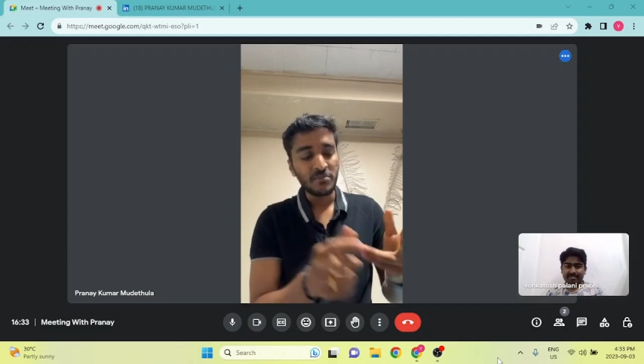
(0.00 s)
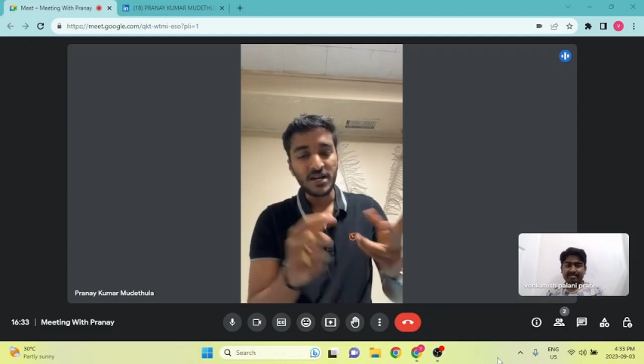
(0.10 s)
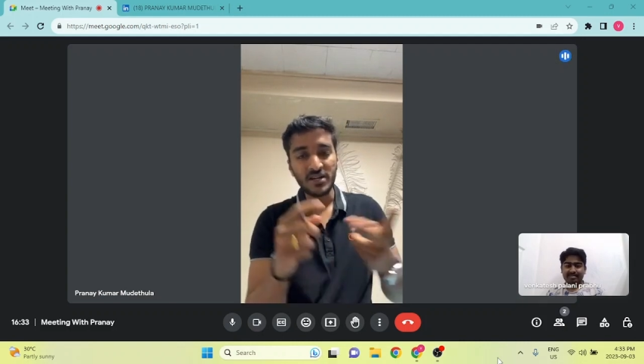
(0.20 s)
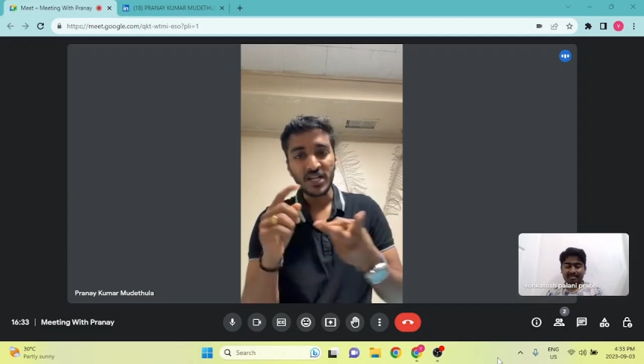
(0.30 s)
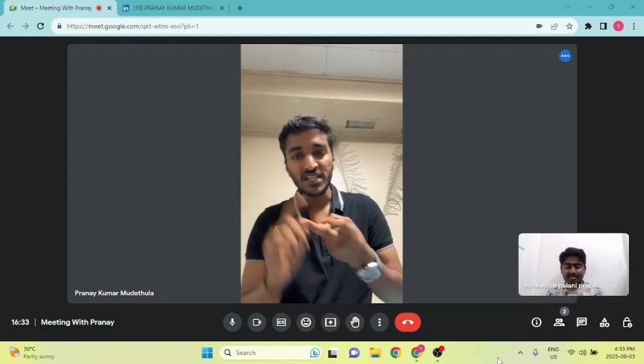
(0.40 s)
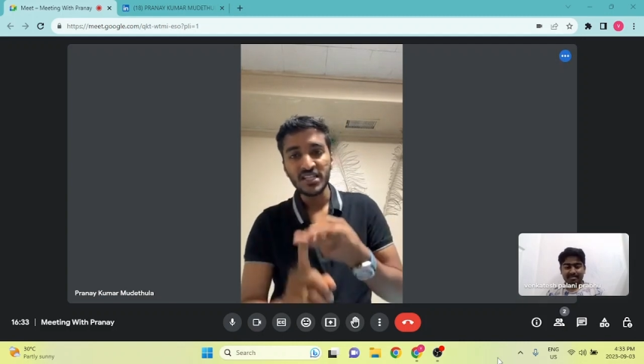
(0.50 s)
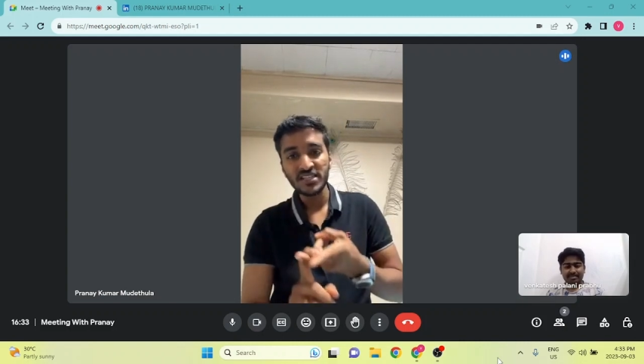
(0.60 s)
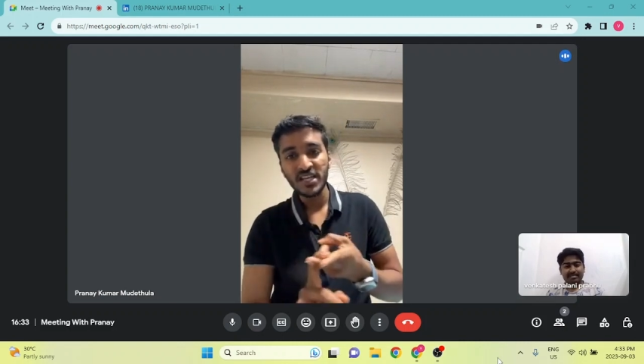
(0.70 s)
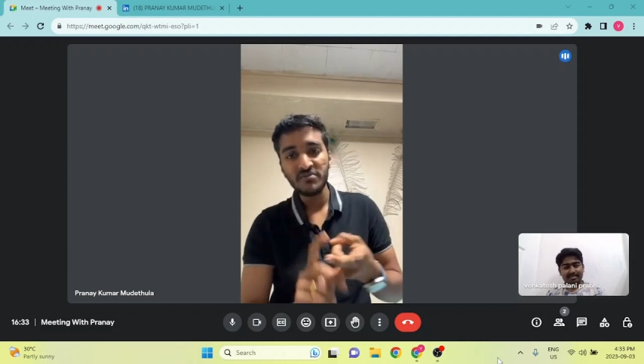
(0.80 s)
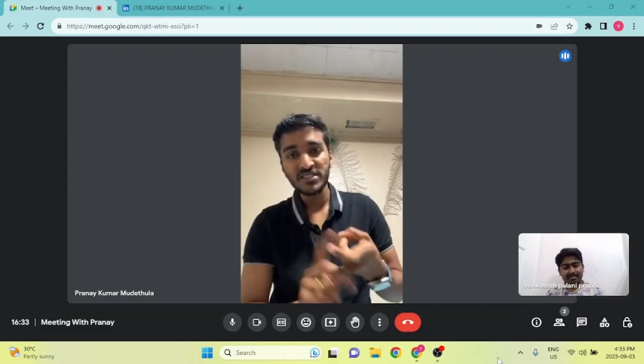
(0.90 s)
But the
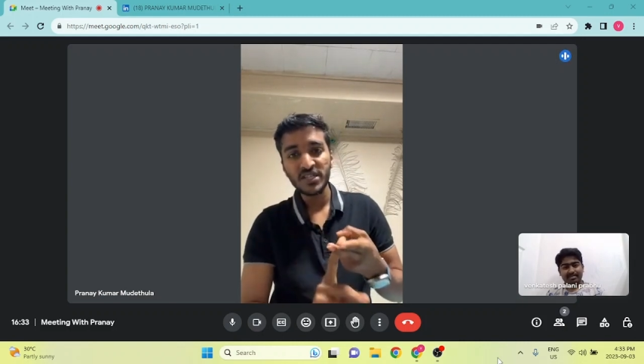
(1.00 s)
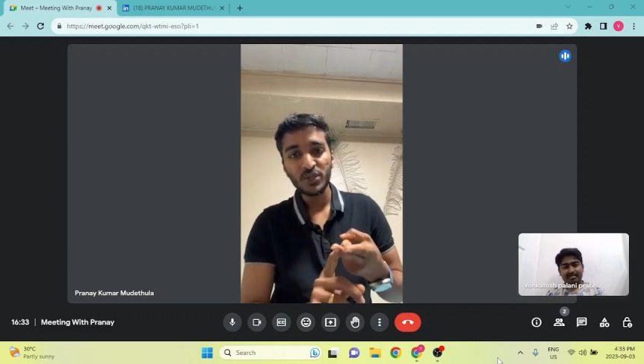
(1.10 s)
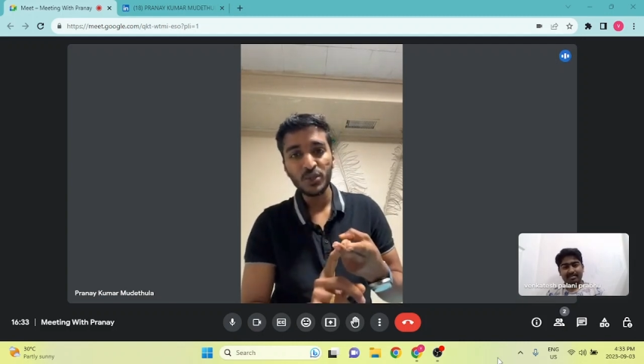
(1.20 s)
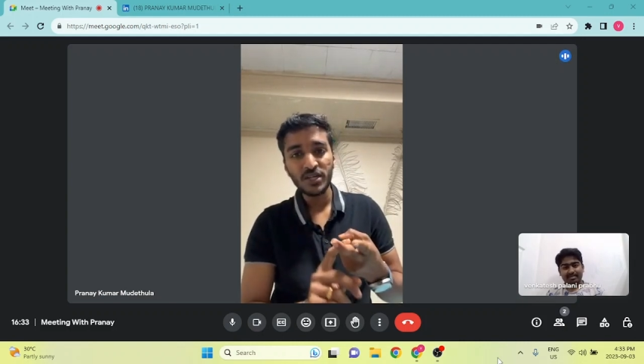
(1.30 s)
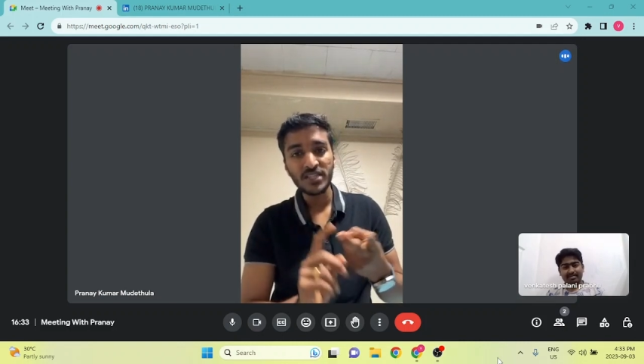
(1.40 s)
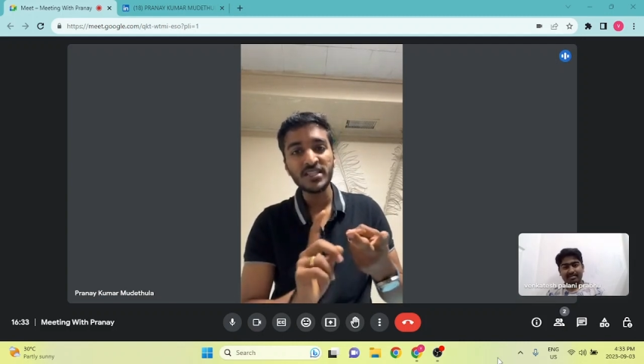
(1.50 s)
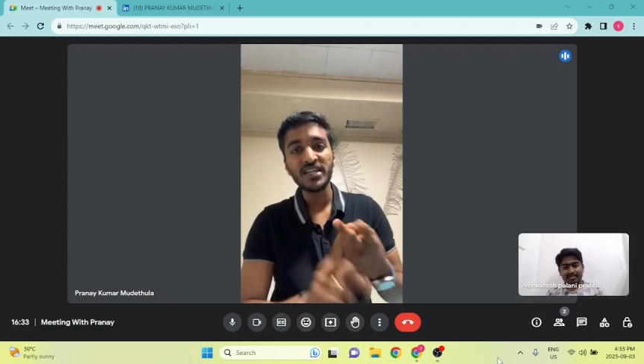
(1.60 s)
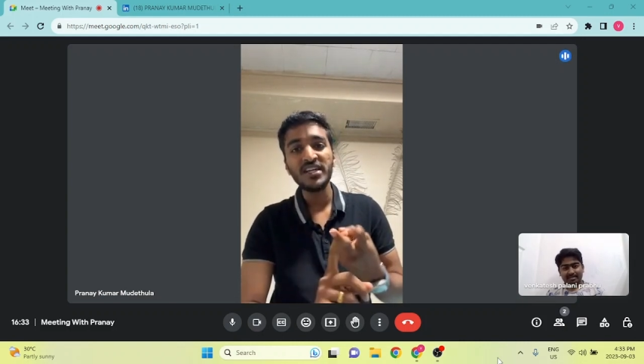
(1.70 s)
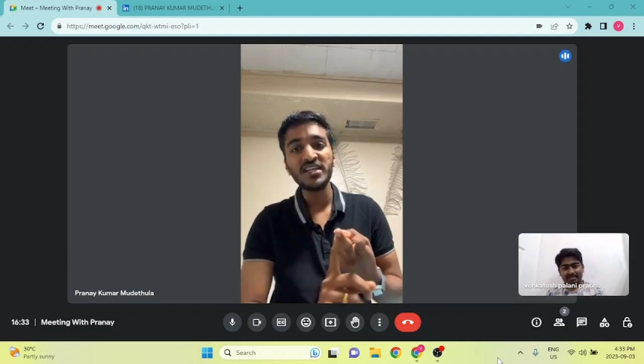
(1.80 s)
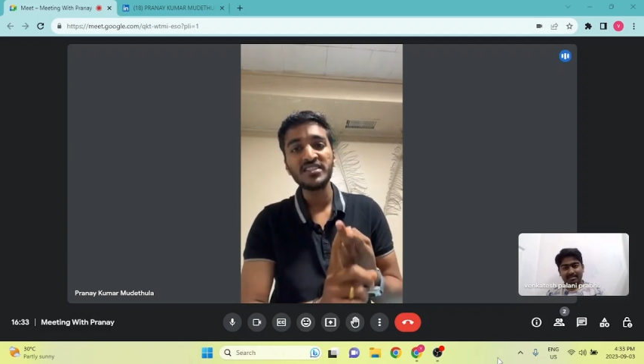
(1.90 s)
thing which I took is
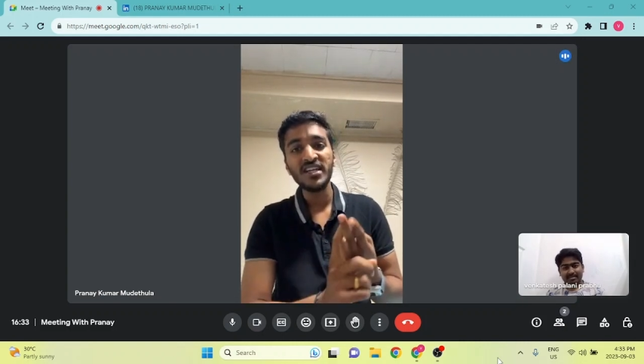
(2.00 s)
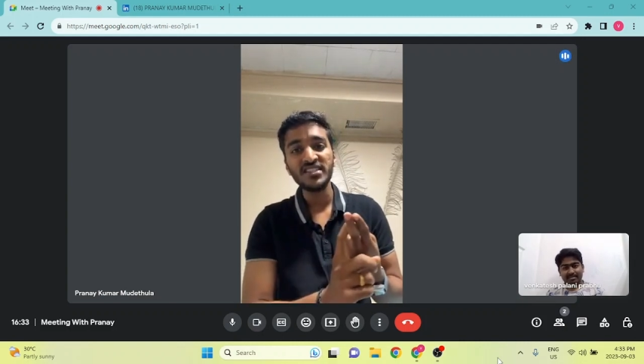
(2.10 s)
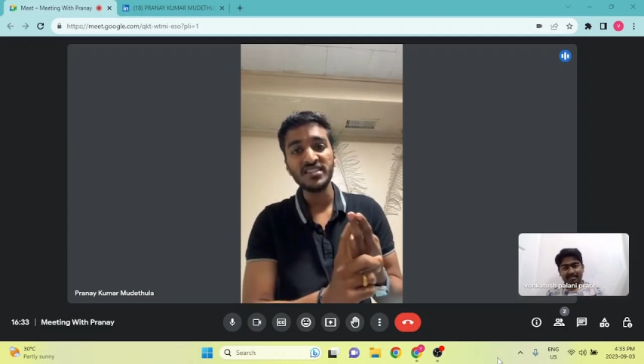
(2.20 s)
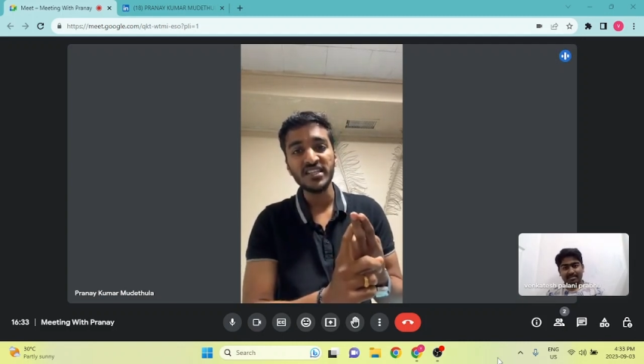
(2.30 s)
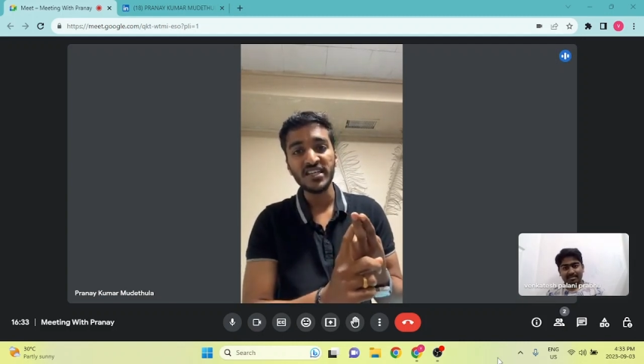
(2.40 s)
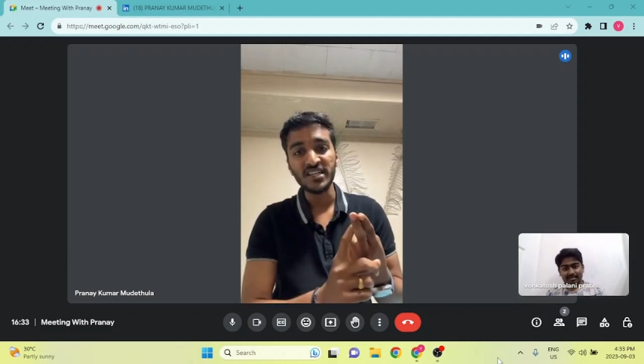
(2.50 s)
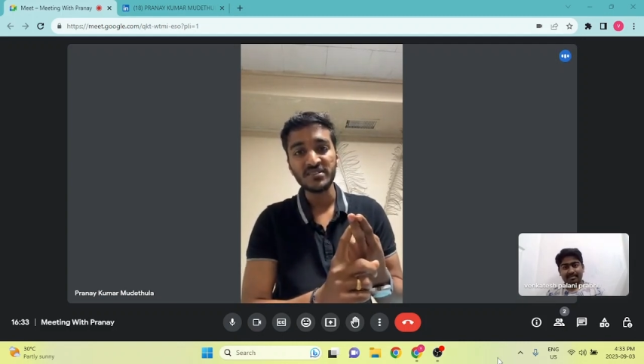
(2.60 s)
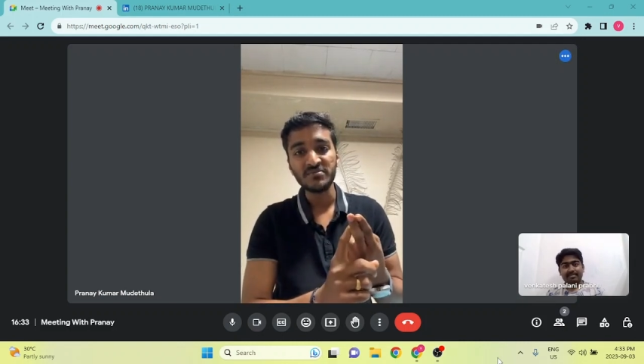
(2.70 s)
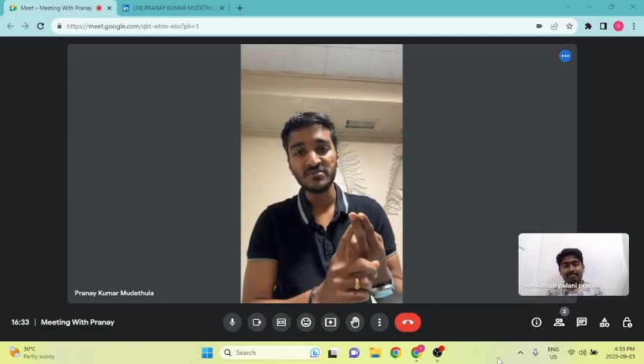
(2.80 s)
an industrial engineering.